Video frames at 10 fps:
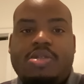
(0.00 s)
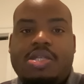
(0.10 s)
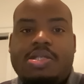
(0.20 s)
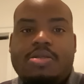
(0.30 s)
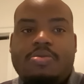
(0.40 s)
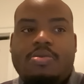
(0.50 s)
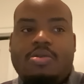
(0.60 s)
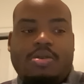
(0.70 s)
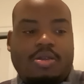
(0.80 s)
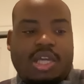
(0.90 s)

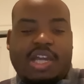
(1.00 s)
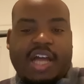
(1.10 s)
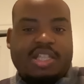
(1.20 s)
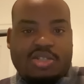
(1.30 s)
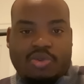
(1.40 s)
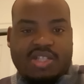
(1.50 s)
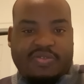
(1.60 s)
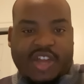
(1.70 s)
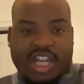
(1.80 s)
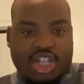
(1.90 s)
he got these
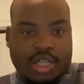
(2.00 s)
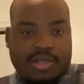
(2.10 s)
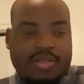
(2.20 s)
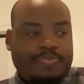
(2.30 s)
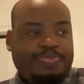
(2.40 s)
reservations,